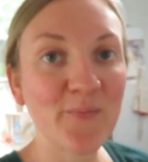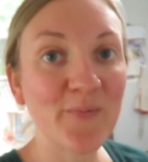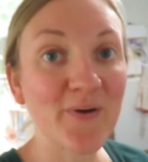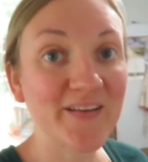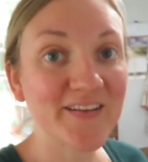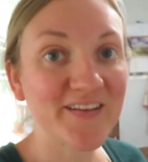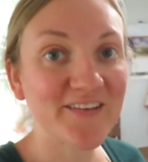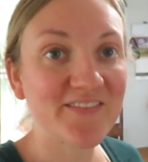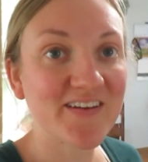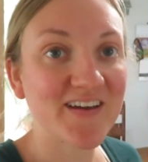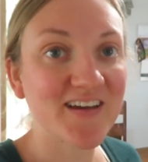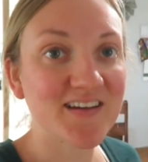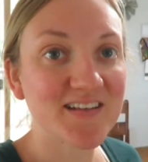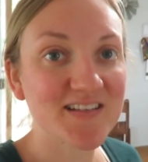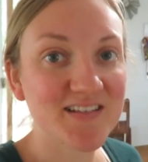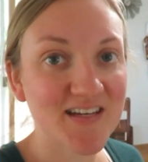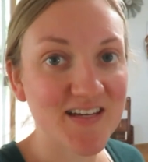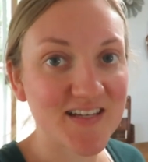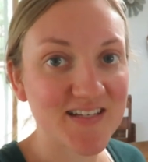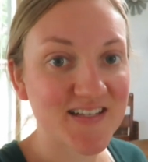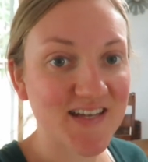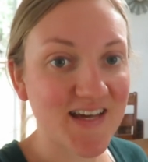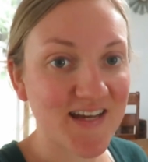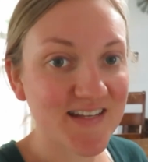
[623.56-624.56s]
While Nevaeh is
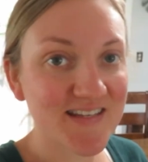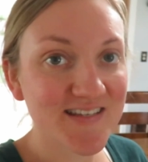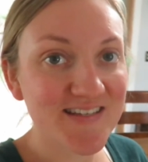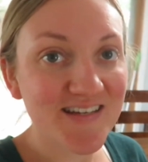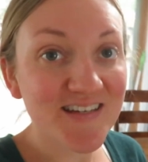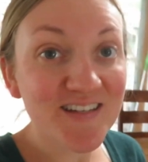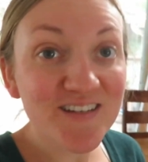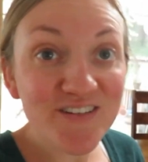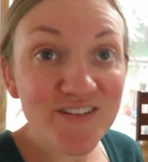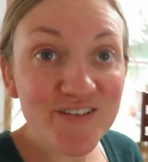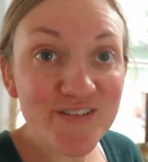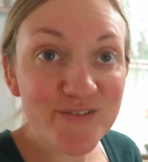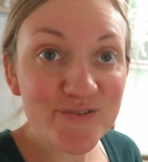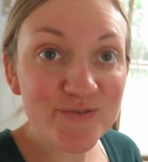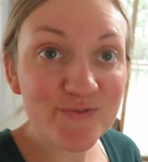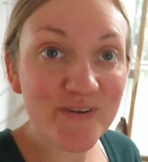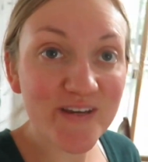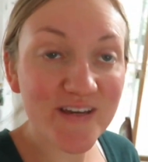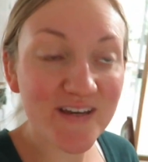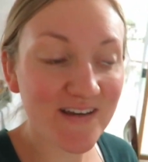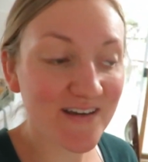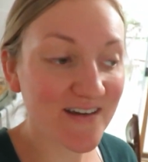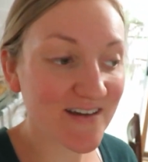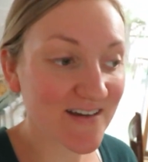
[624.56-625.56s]
content in her
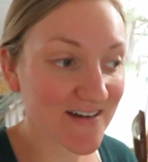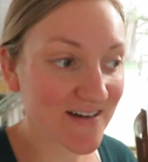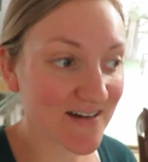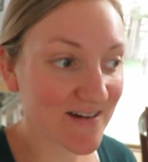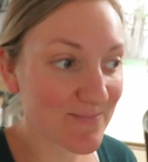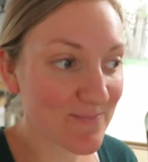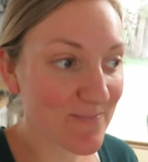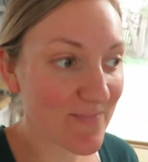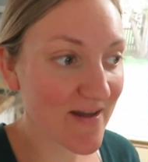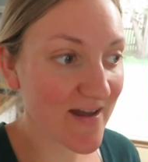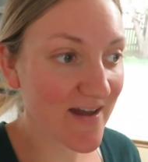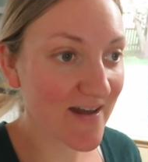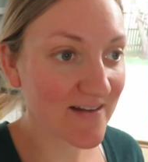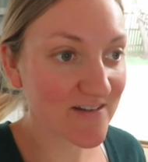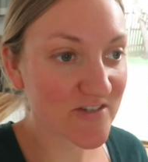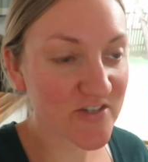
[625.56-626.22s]
swing, um,